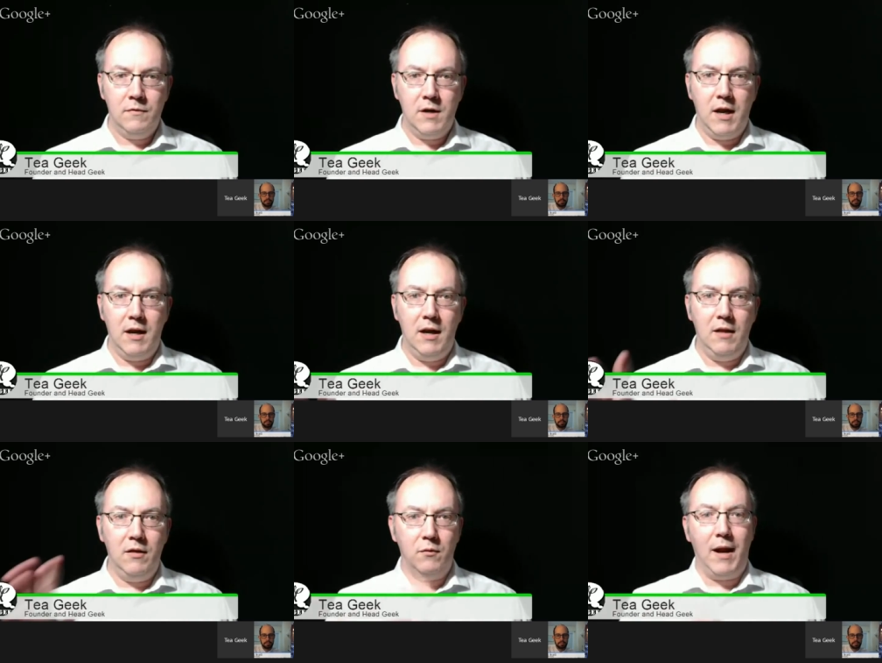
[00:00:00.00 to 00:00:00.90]
in
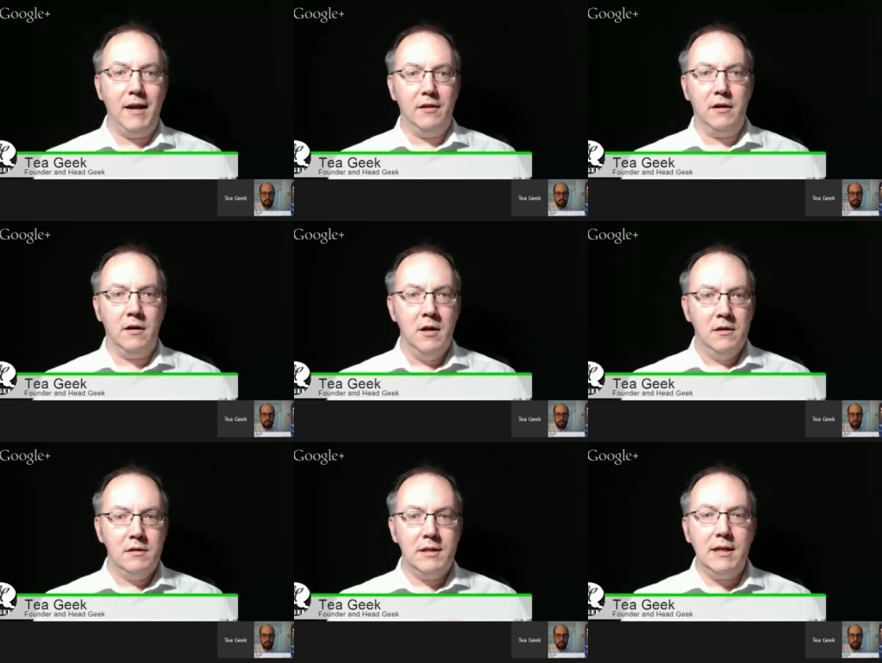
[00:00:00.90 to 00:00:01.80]
the regular
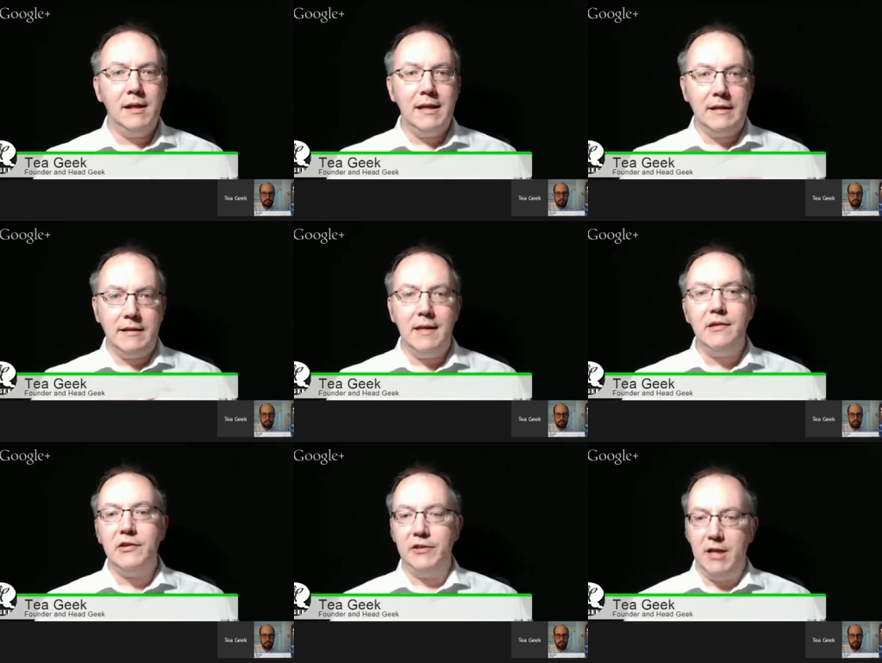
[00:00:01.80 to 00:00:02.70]
Tea Geek Tea
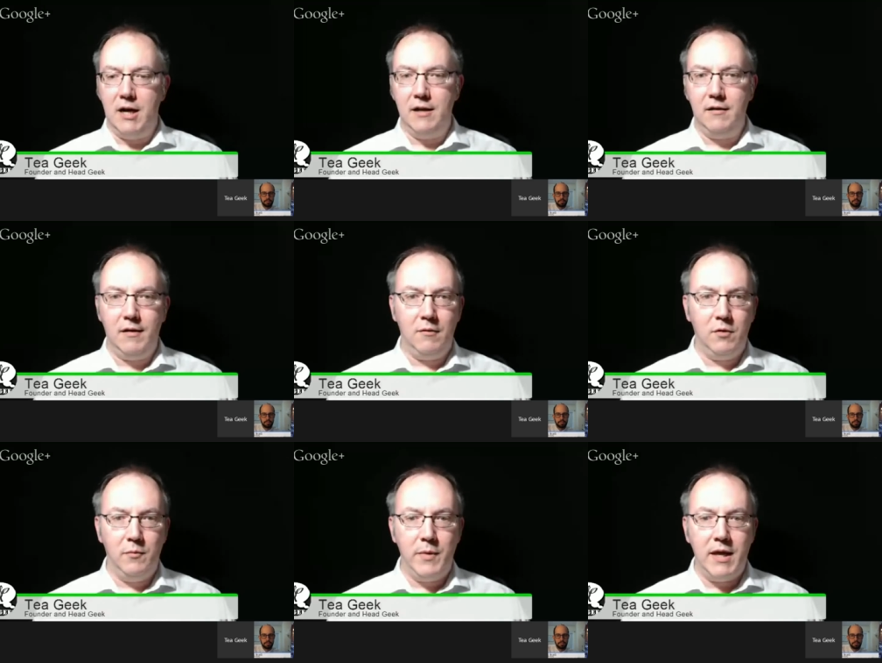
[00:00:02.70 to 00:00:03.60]
Salon that
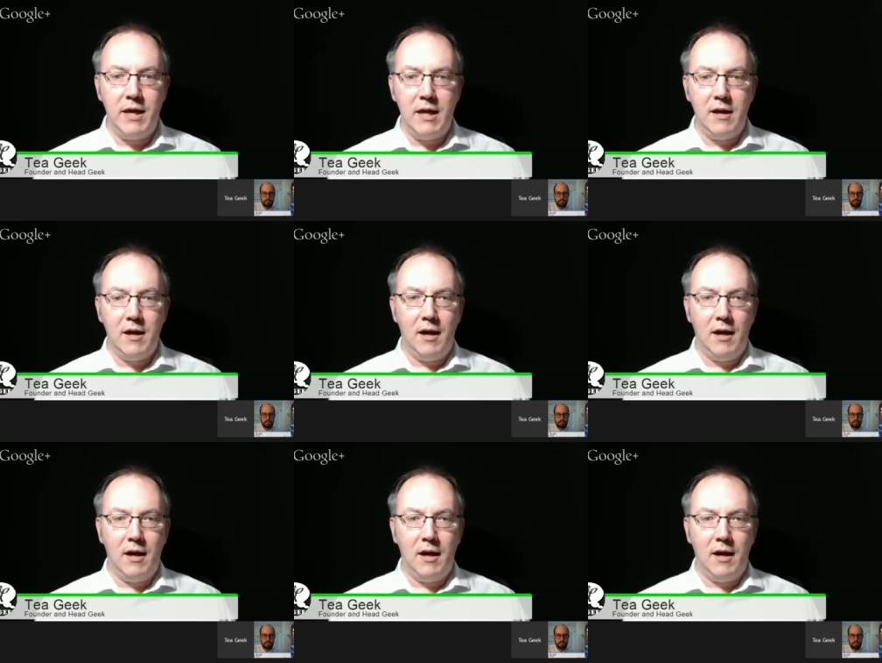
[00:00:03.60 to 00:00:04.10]
will be,